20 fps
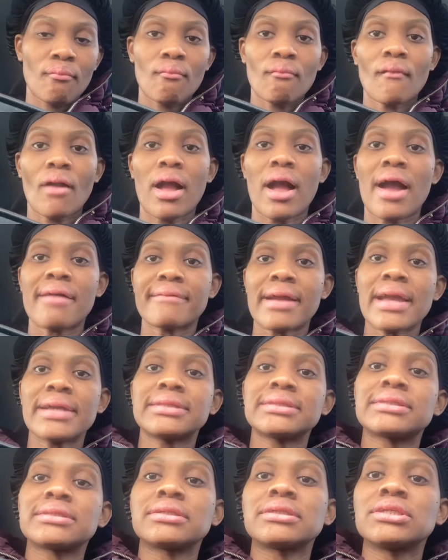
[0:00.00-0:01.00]
All
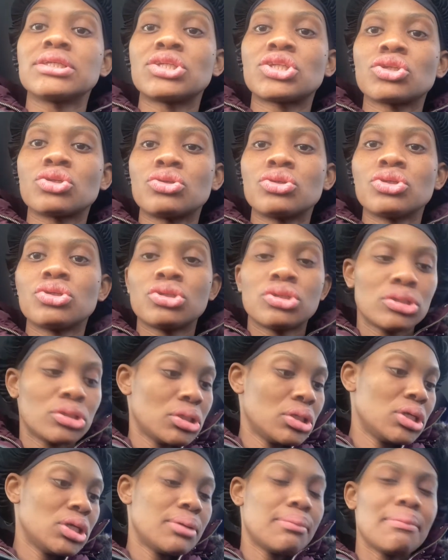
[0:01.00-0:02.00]
right, so
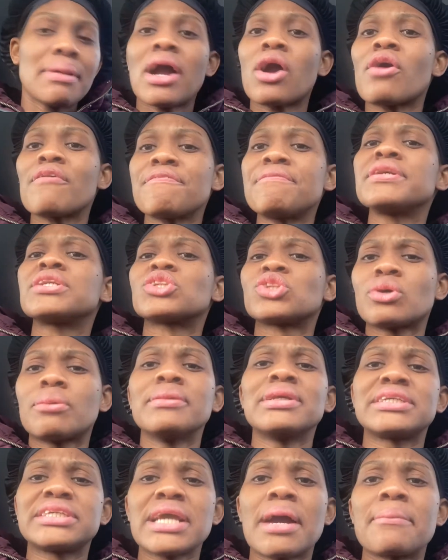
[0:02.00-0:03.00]
me I go fix up
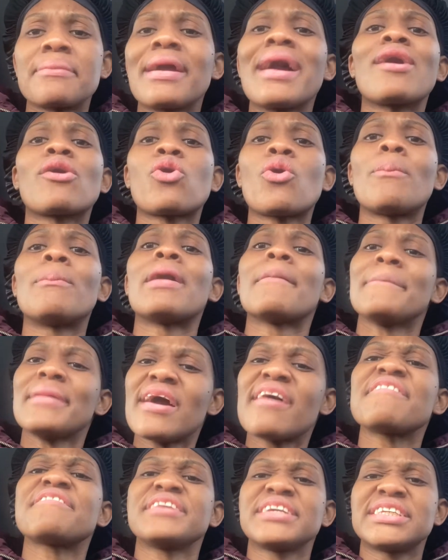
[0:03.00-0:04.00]
the camera and come back. Me
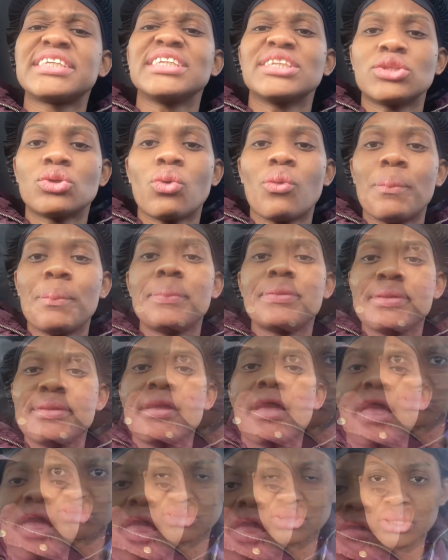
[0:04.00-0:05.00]
I fix it up.
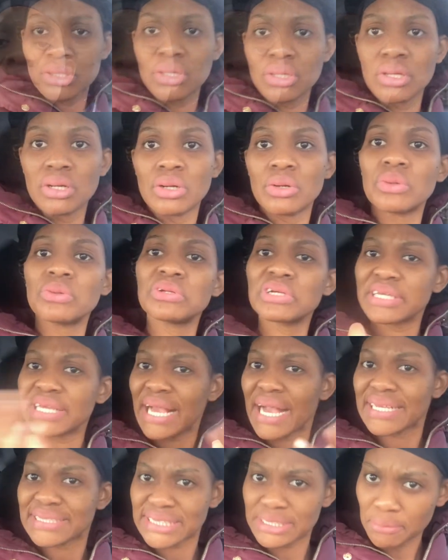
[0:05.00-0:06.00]
Yeah, you
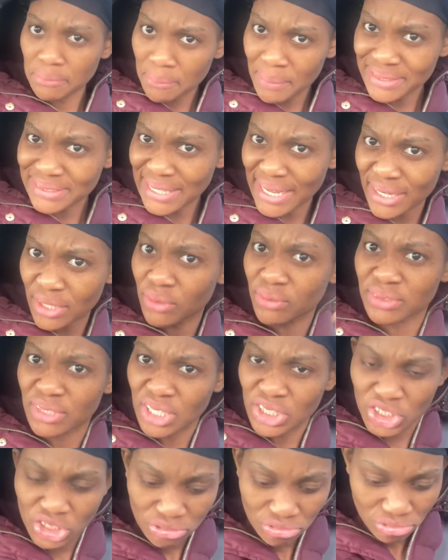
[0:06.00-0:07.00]
can't see me better now,
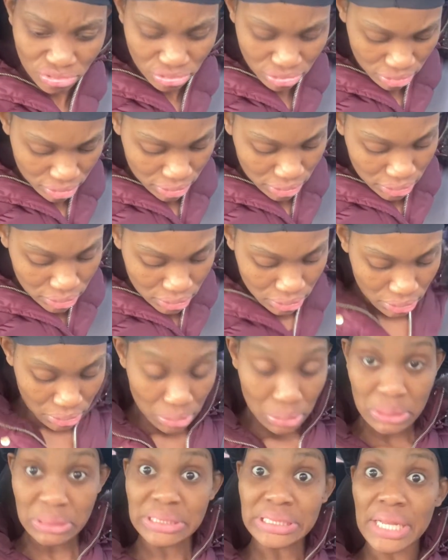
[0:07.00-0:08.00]
not true.
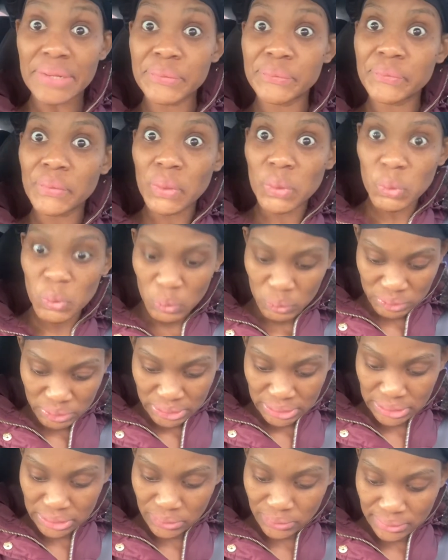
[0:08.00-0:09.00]
What I do a course
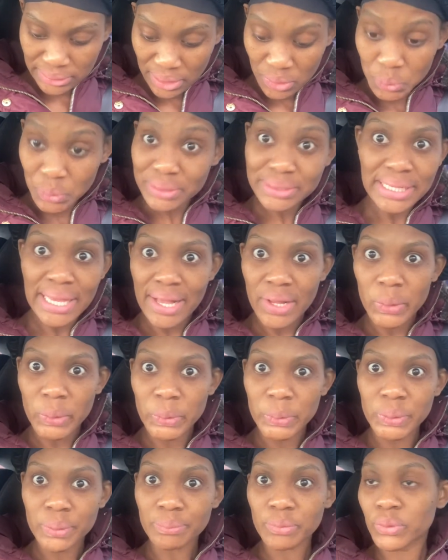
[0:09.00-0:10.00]
till what I do can't
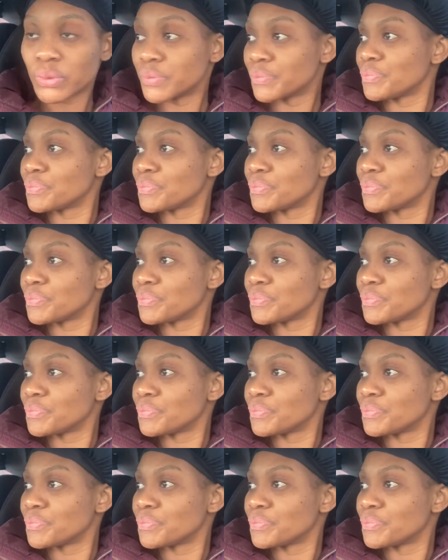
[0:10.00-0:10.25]
call no more.